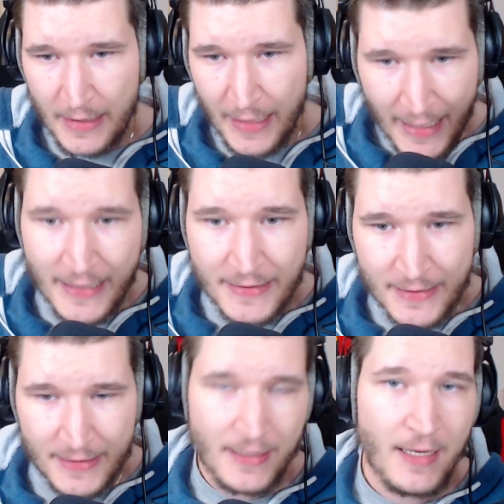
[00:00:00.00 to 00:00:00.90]
I
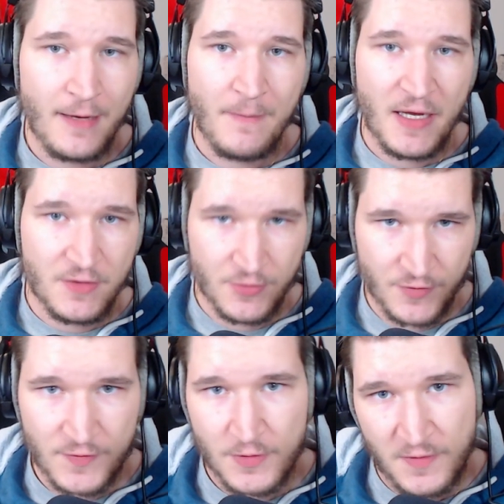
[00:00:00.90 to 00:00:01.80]
am a news
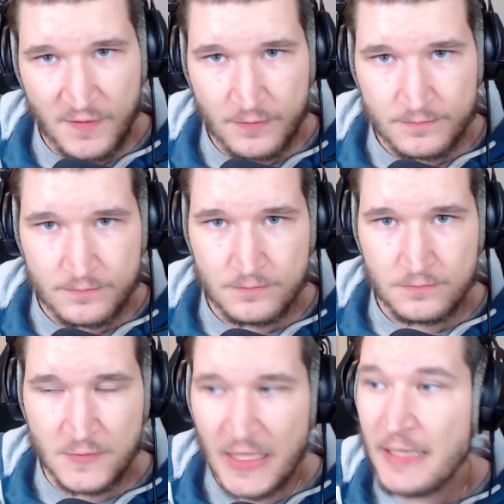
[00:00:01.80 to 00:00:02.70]
source.
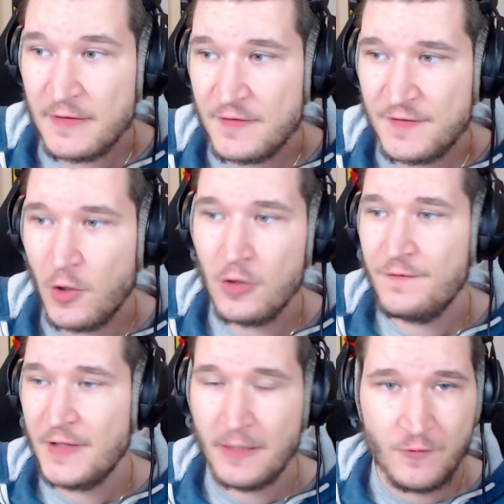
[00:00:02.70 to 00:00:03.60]
That is the whole
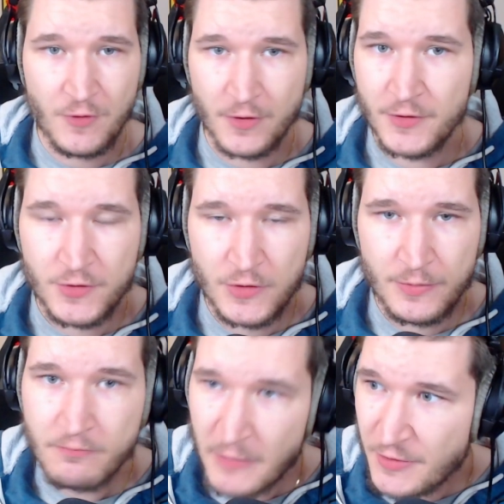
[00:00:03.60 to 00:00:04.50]
thing I'm doing on YouTube.
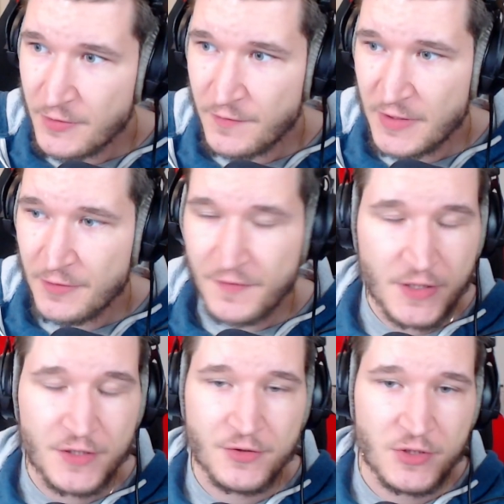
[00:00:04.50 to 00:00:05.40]
My news videos
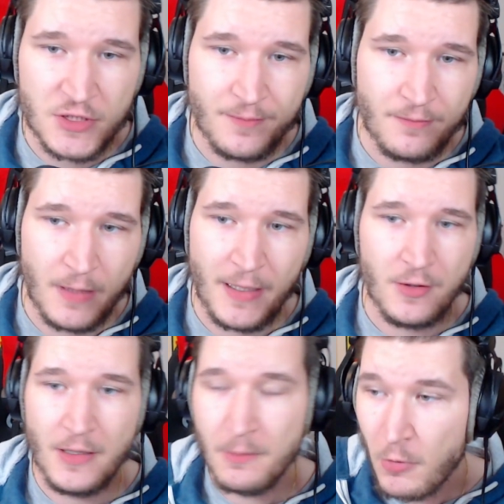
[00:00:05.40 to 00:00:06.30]
get usually
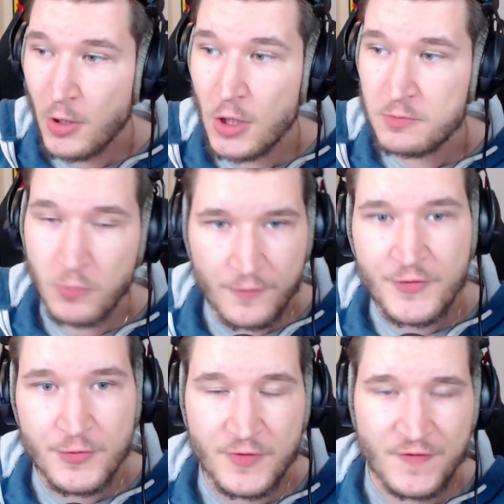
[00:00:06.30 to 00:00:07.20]
a lot more
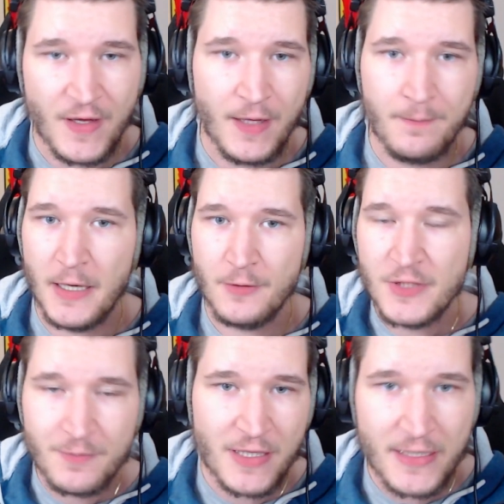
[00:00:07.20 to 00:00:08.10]
views than my
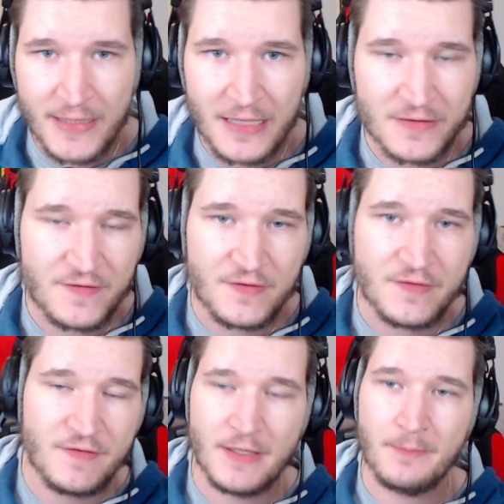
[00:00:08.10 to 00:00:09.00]
replay
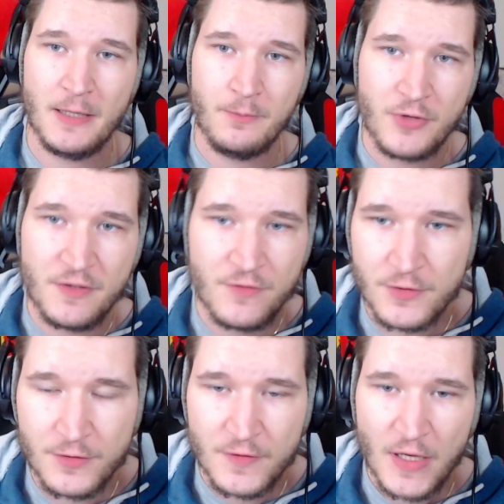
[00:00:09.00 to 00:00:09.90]
analysis, than my
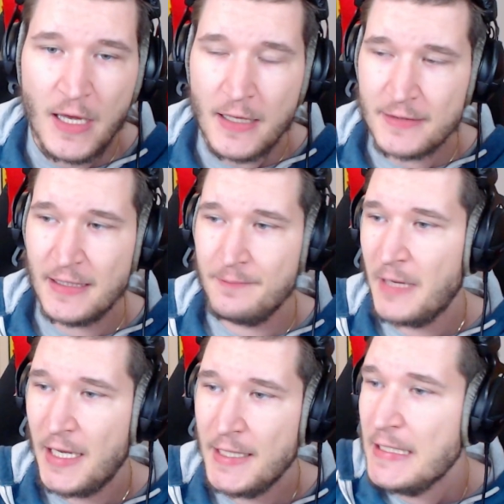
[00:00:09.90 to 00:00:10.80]
previews, than
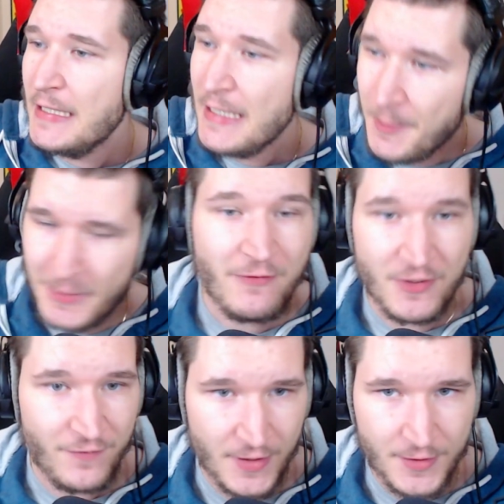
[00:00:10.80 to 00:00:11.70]
my whatever the
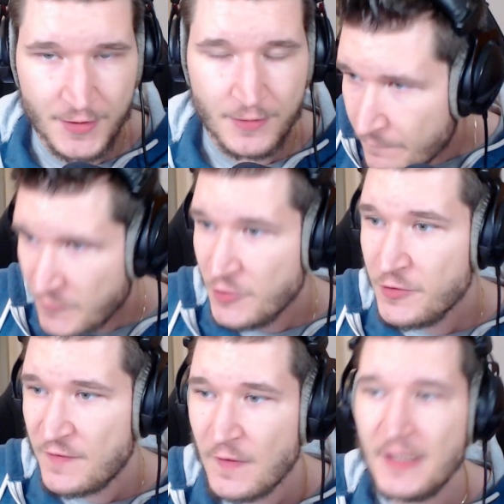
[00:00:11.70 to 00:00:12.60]
fuck, you know.
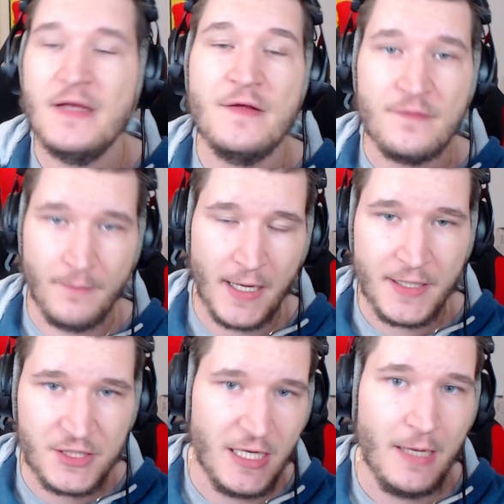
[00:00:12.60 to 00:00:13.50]
News is my
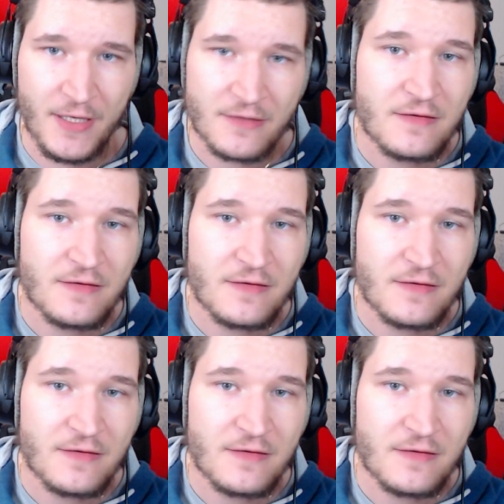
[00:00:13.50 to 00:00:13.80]
jam. It